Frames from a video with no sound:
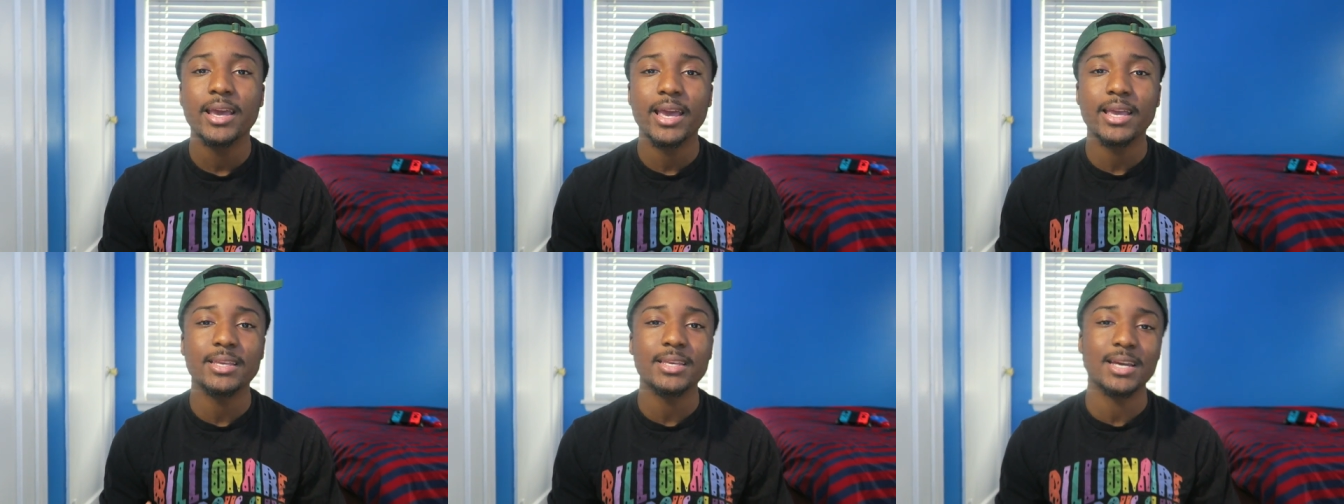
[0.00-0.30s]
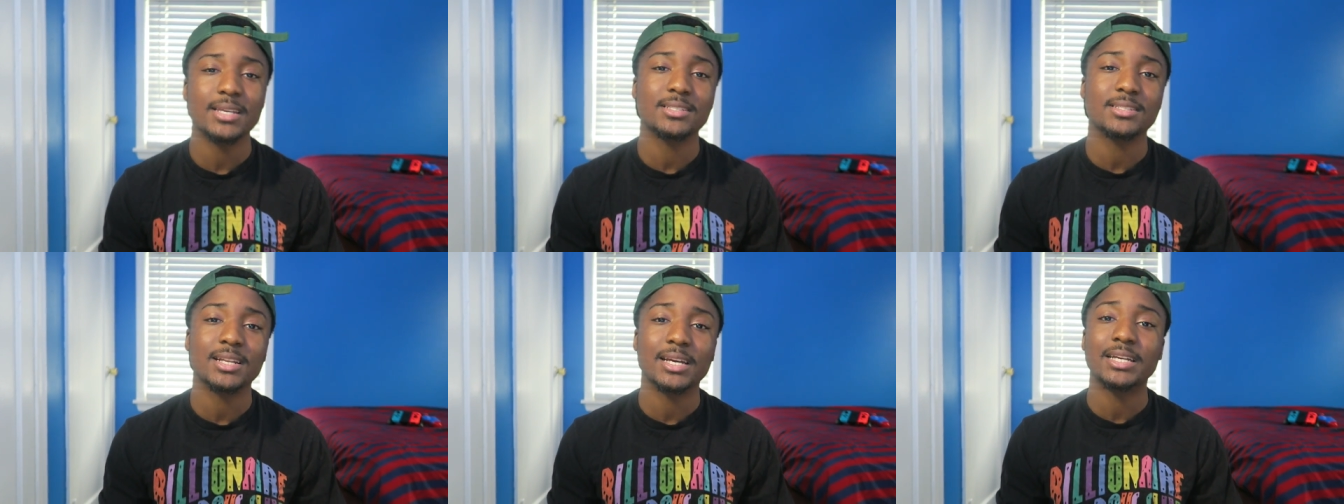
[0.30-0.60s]
and
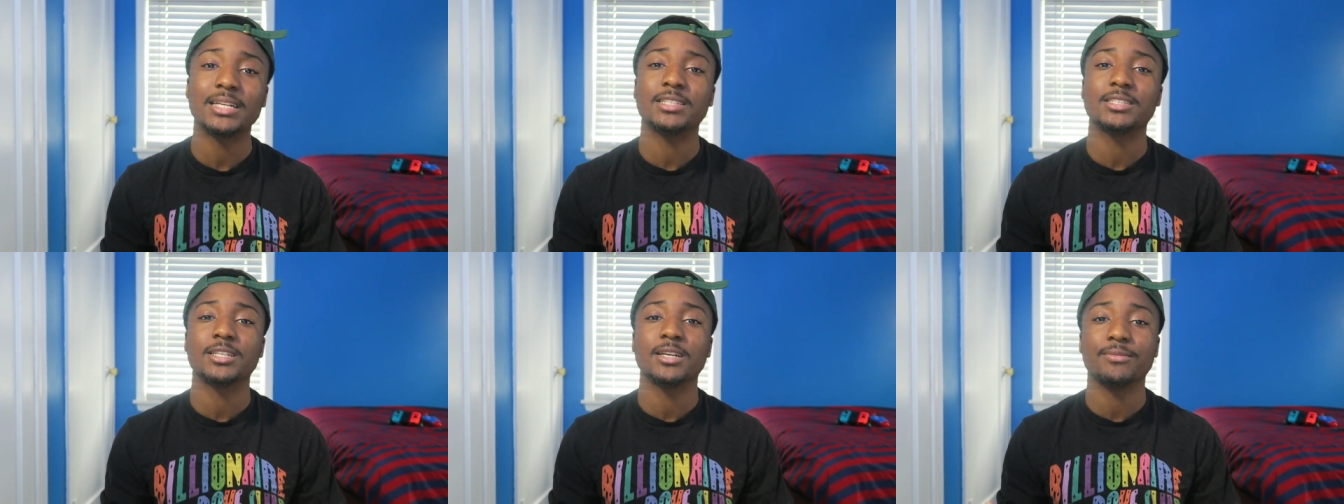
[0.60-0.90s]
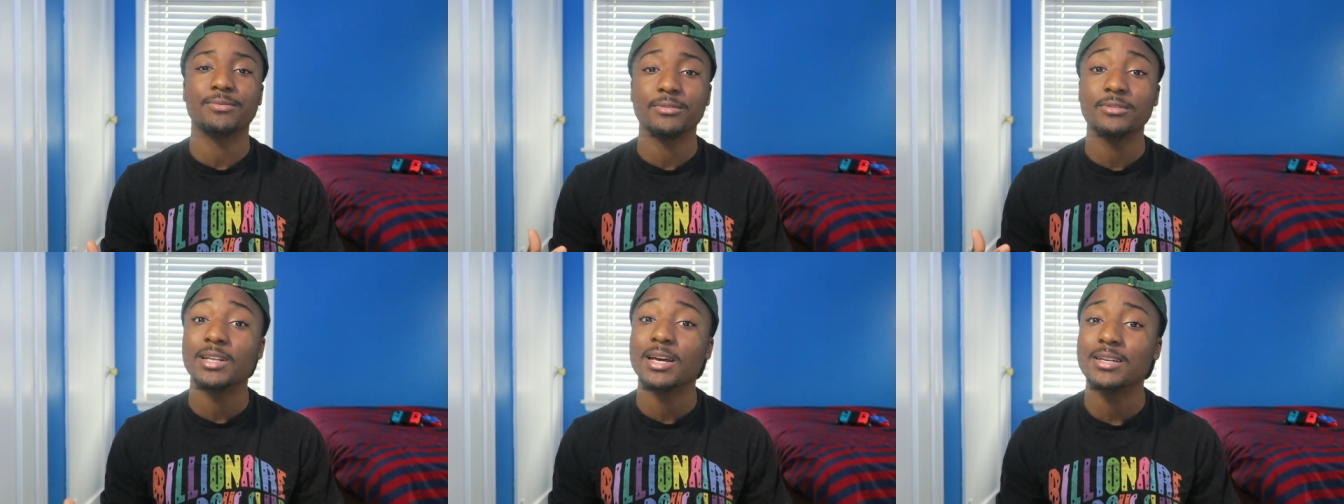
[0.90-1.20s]
yes night
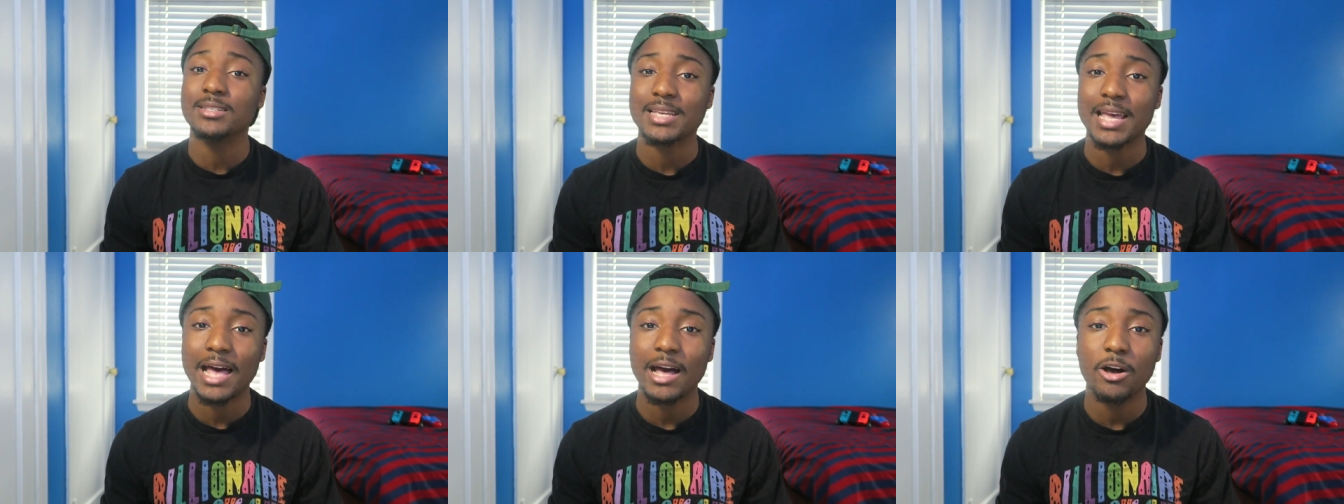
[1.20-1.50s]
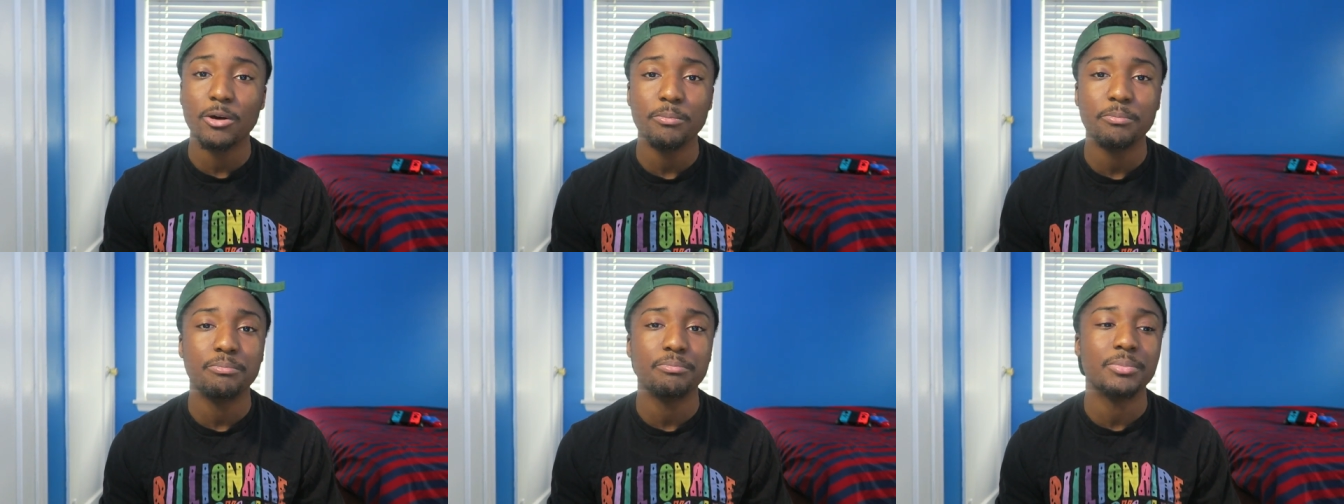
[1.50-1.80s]
shift does
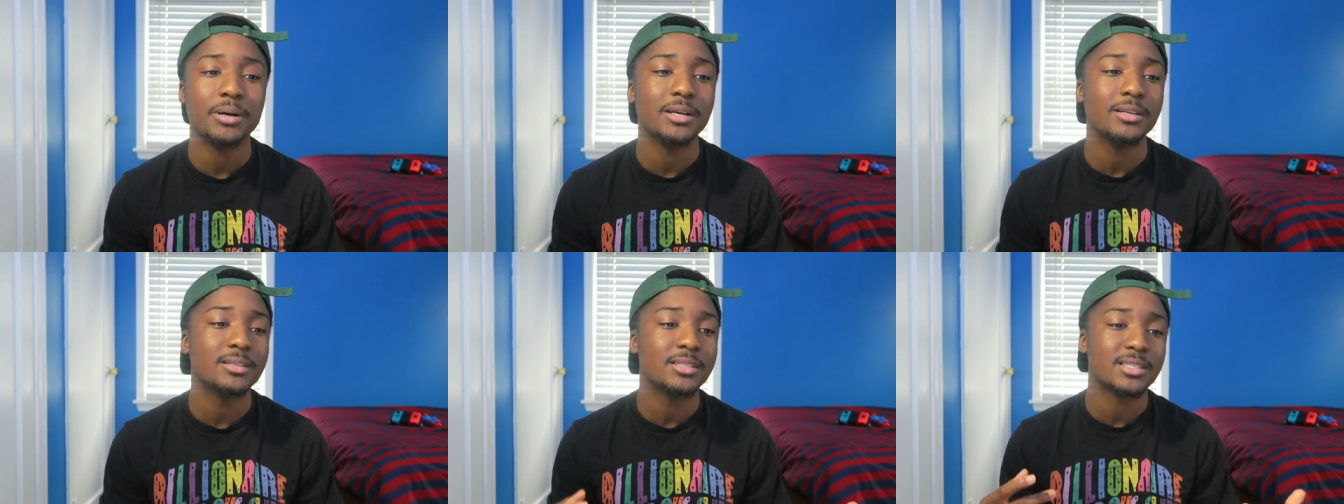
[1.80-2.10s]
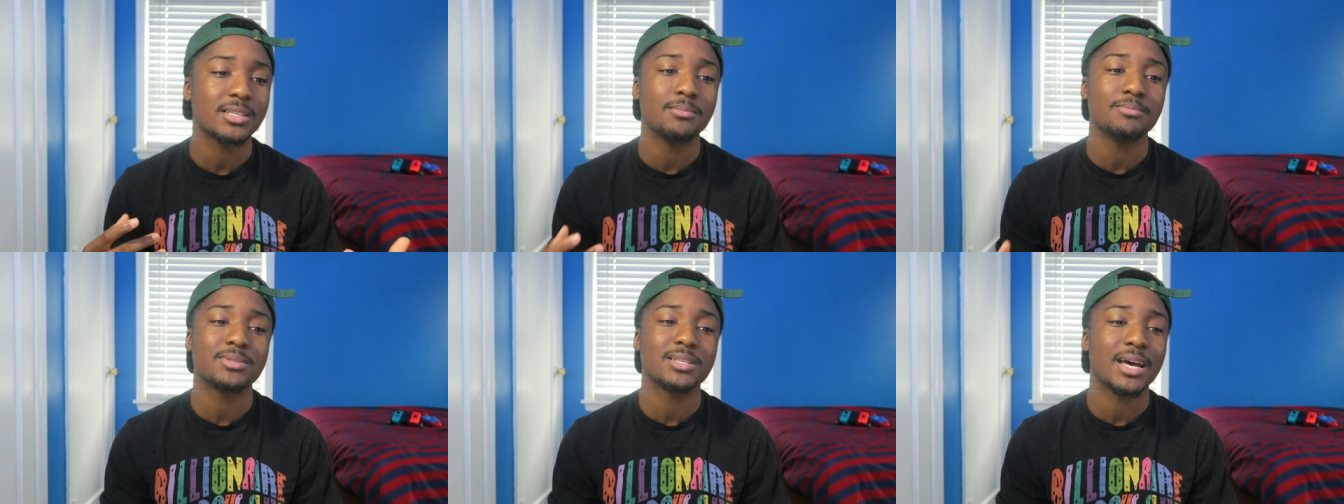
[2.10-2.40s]
help
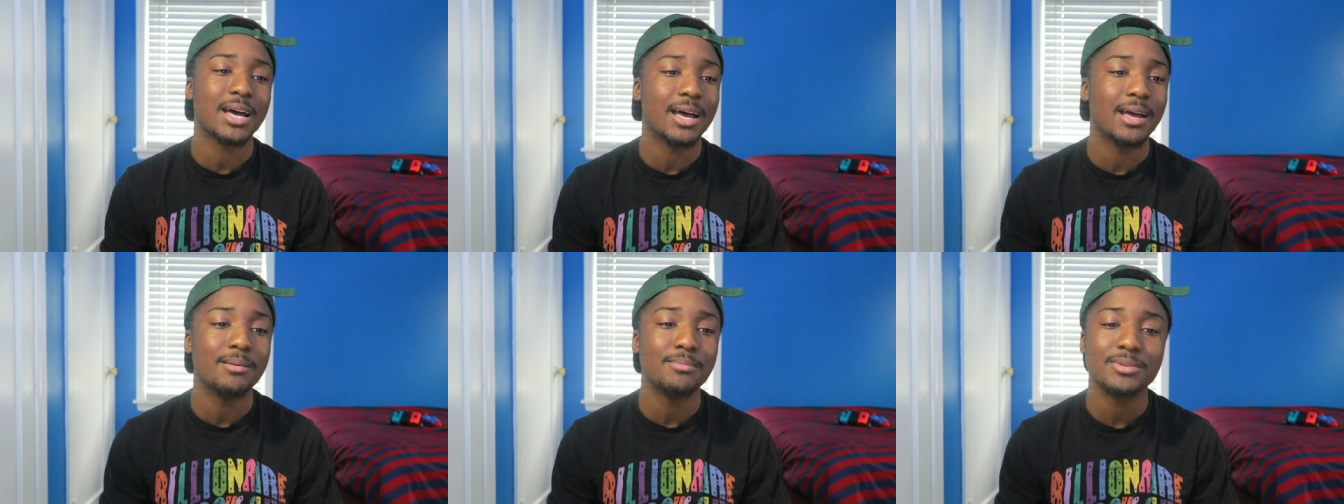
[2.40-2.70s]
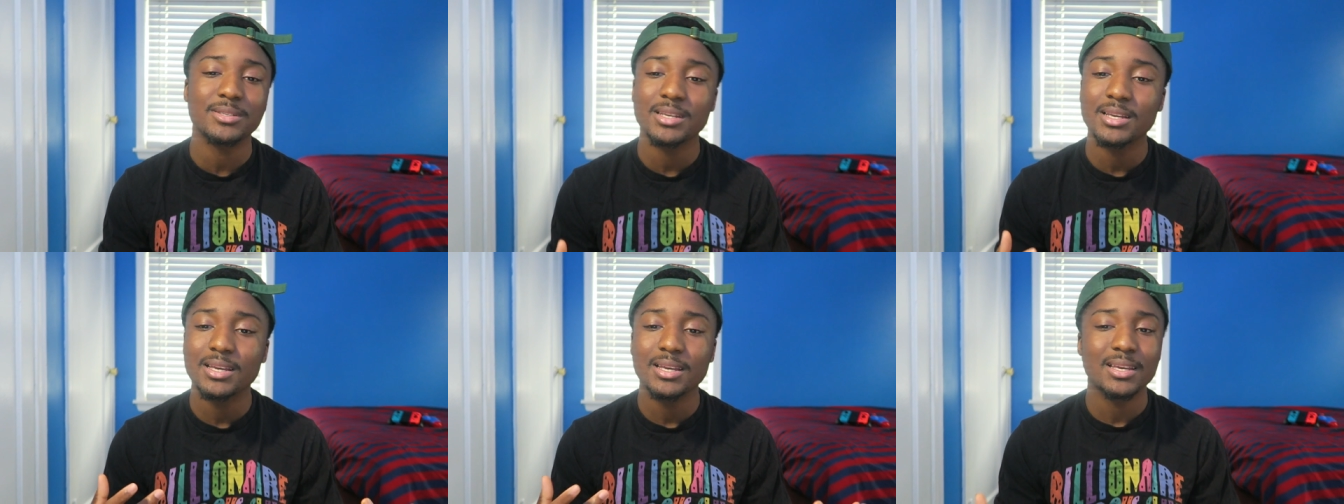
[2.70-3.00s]
but
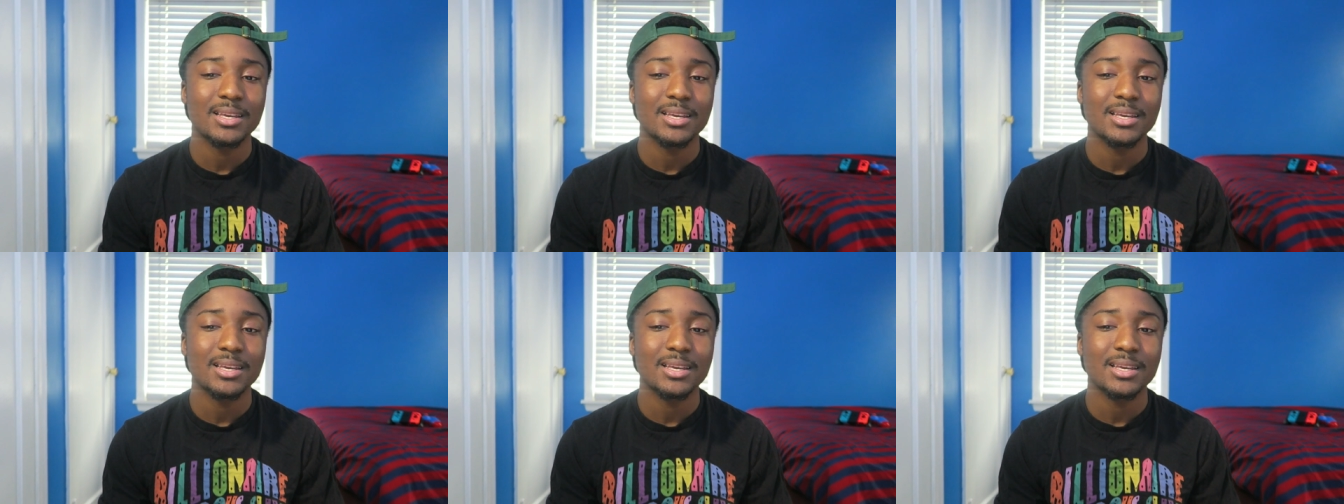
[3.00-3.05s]
sometimes